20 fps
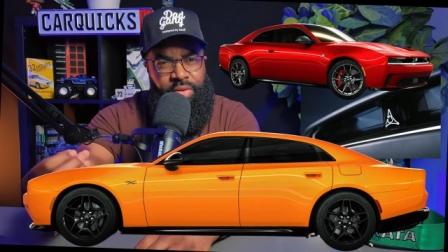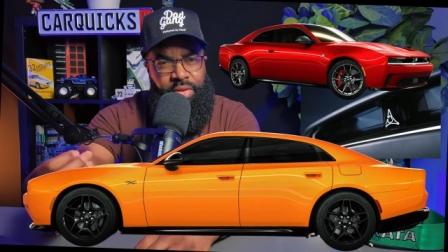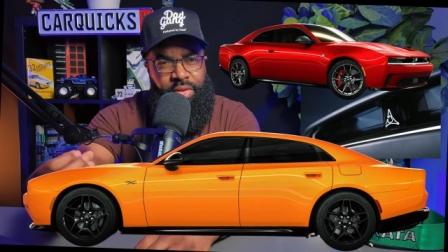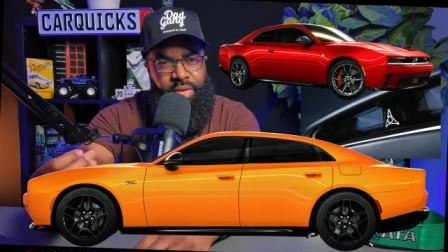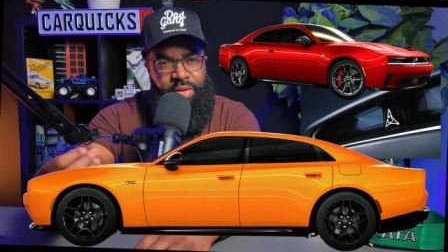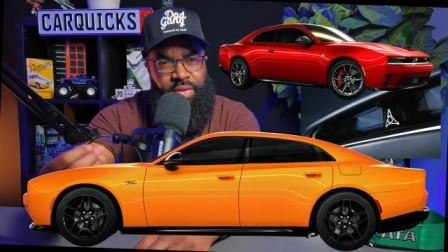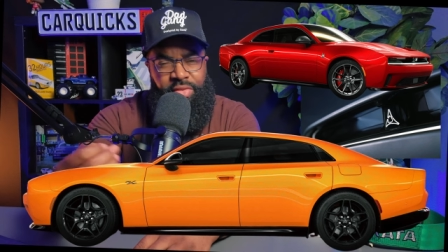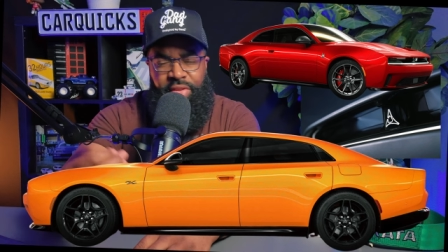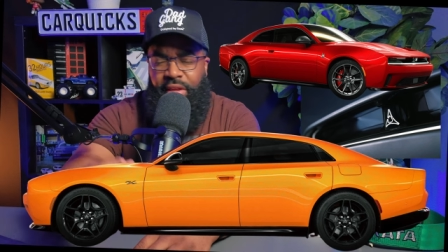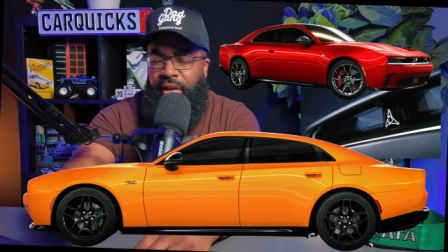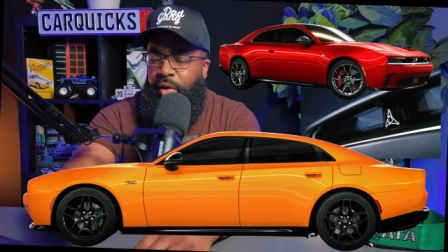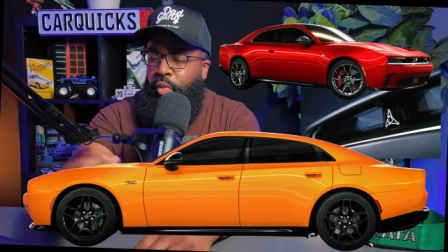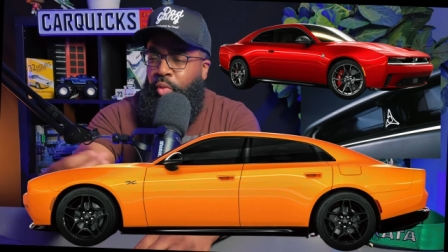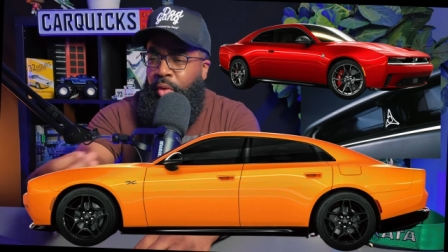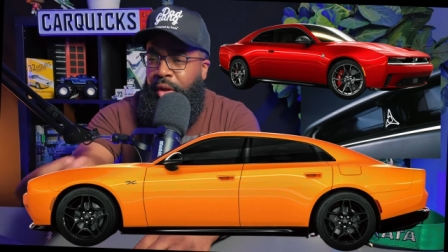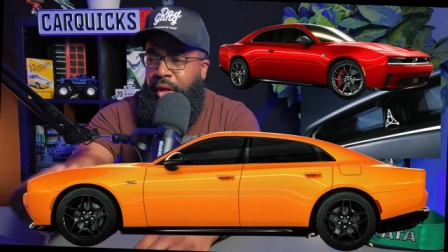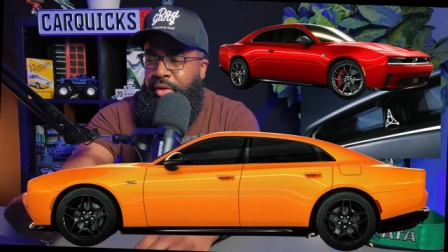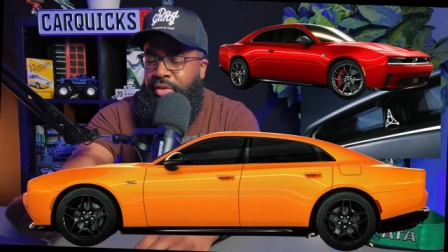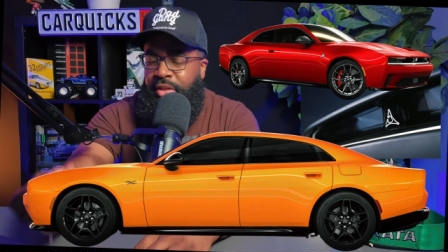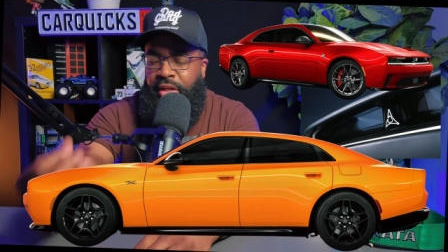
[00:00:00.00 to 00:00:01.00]
set of
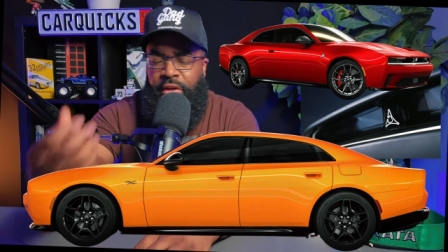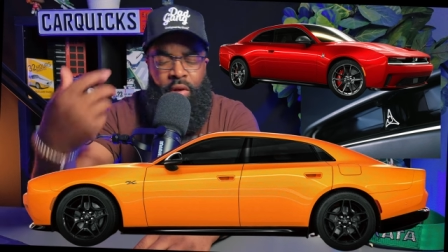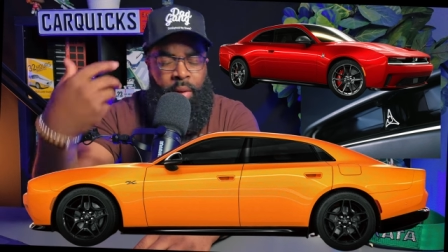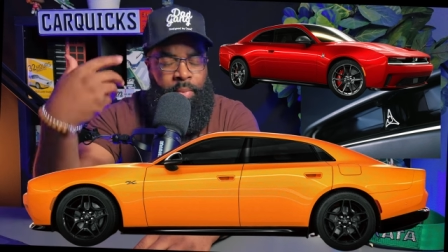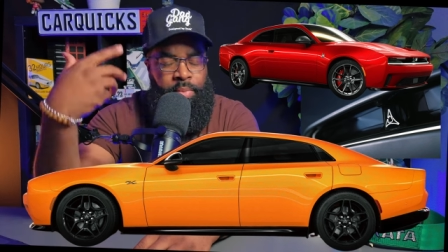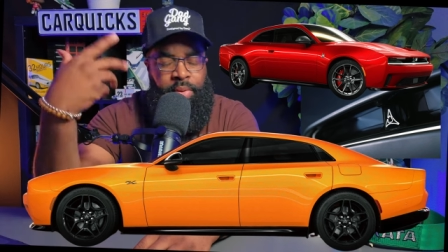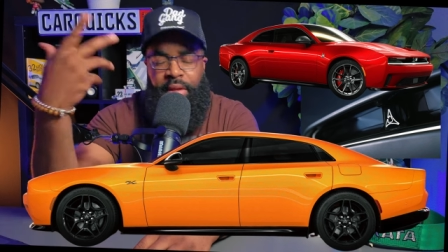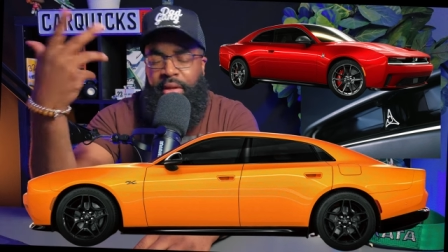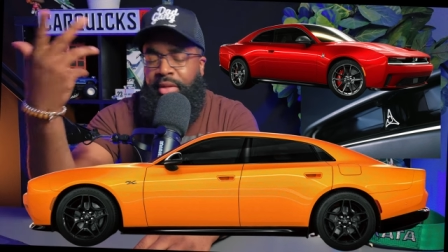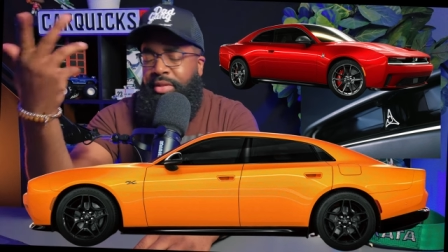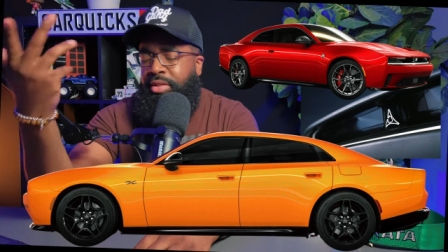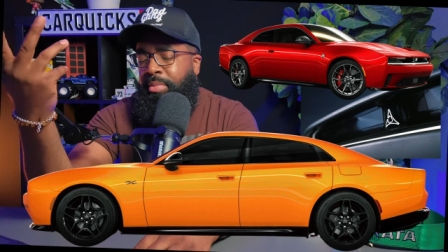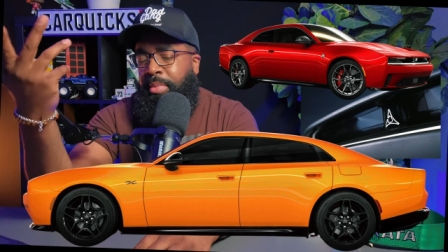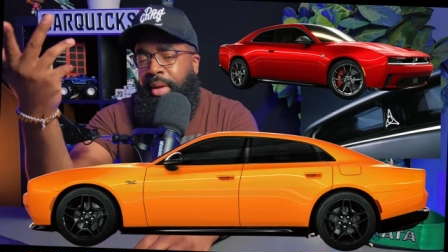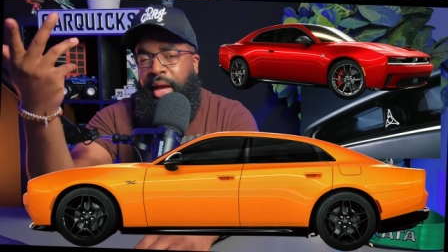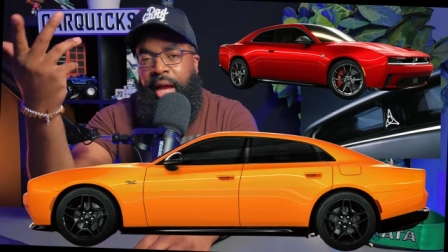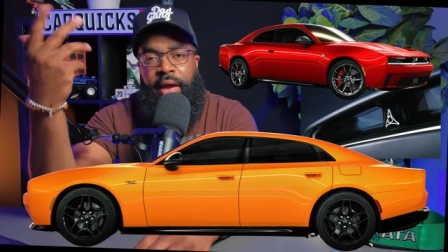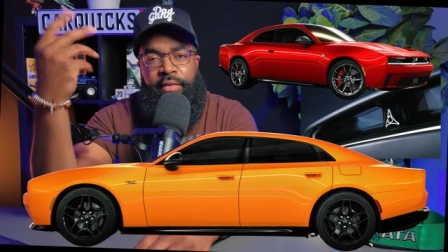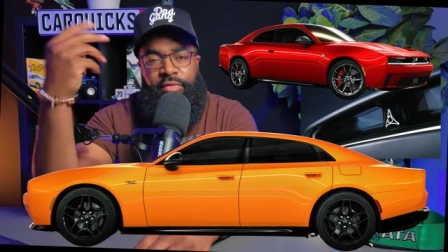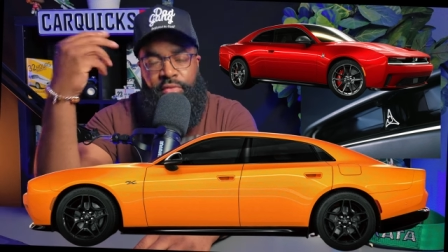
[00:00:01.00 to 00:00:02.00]
wheels, I know I'm getting into my
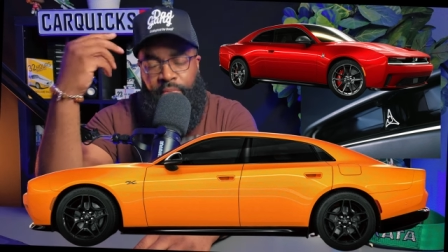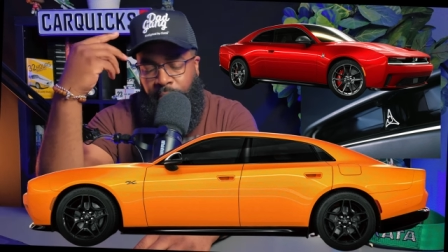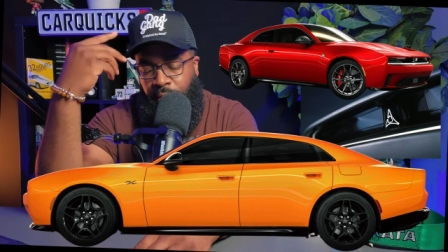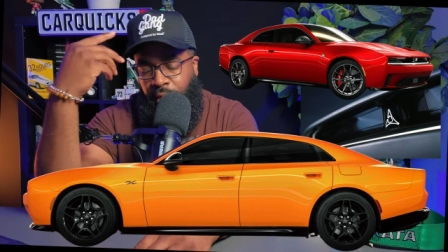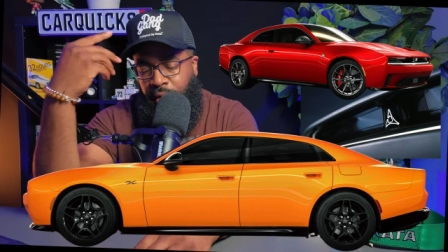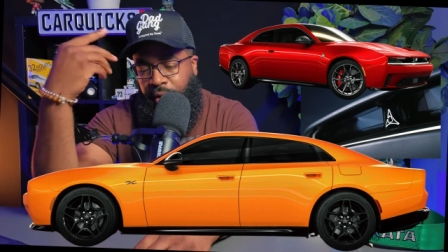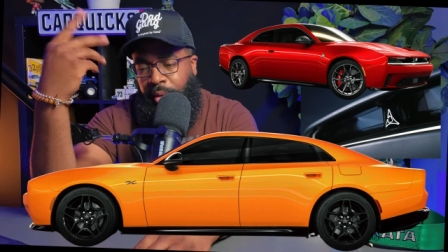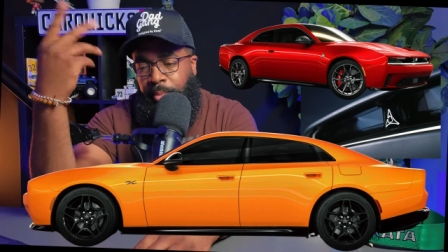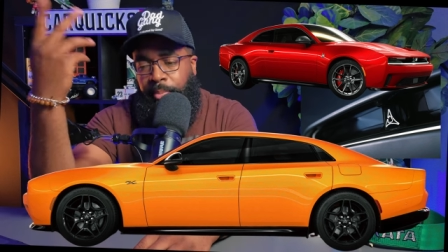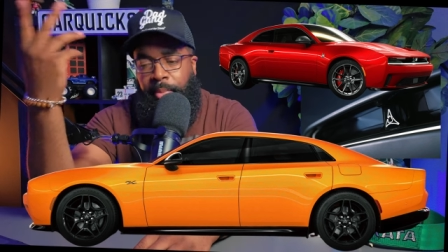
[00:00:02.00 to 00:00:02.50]
aftermarket